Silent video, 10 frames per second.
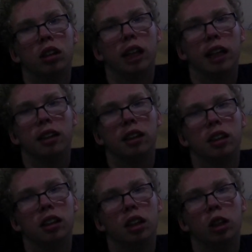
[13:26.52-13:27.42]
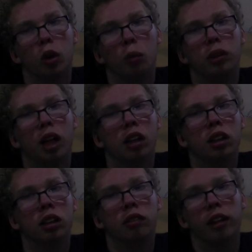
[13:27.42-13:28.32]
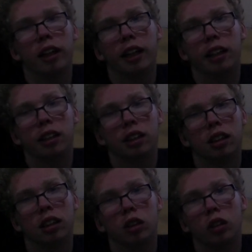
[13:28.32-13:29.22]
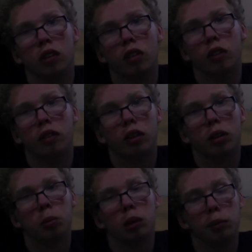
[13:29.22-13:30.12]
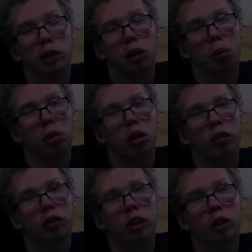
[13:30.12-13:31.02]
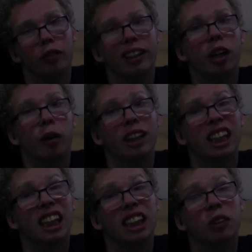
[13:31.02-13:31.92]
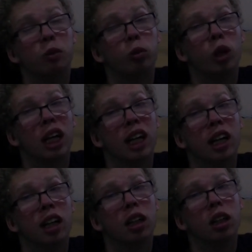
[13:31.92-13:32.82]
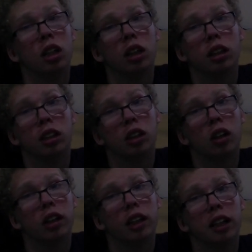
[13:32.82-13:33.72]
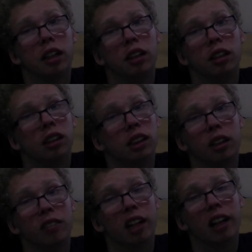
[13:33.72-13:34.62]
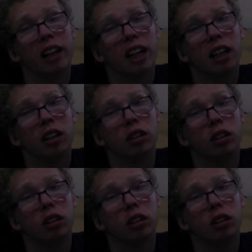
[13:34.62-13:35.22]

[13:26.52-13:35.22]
getting the job done with things, with Premiere Pro, so the video editing software, designing and stuff like that.